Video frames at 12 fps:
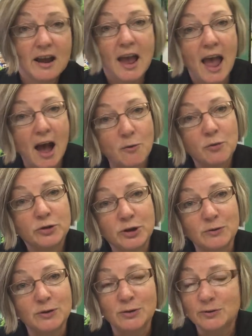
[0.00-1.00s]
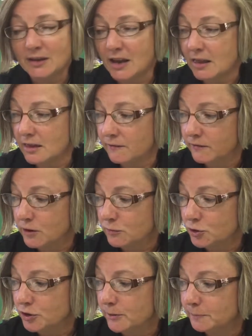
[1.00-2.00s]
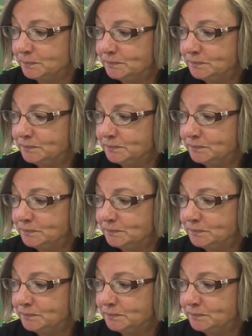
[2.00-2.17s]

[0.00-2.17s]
How will you use that in the future?